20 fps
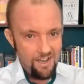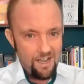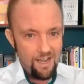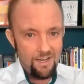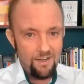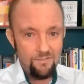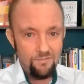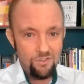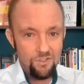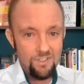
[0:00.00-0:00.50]

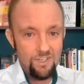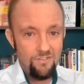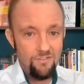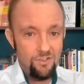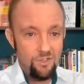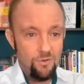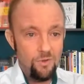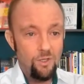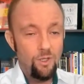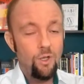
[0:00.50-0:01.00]
And I've just given
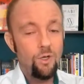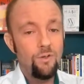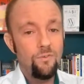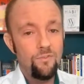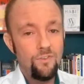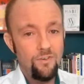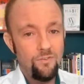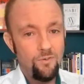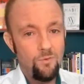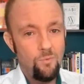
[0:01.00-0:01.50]
you a lot
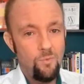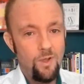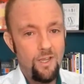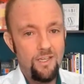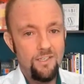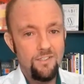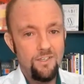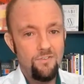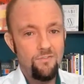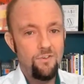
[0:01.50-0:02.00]
of different
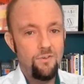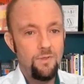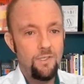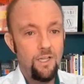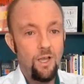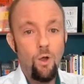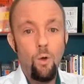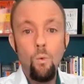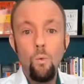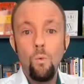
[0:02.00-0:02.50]
ways of doing
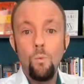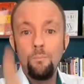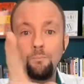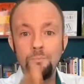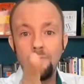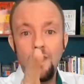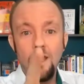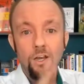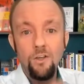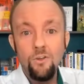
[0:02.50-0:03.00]
that. Oh,
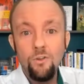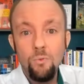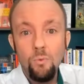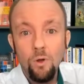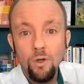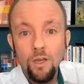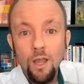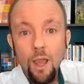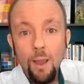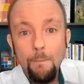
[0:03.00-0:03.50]
another
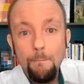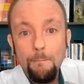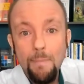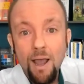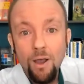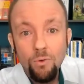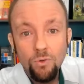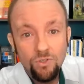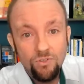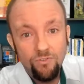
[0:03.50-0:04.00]
one,
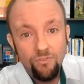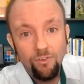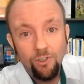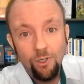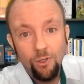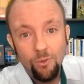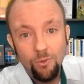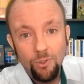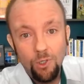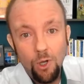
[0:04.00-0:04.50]

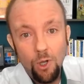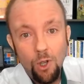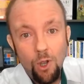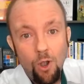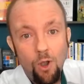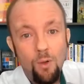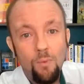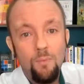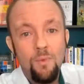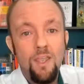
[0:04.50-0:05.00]

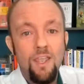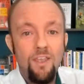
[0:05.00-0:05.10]
mouseflow.com.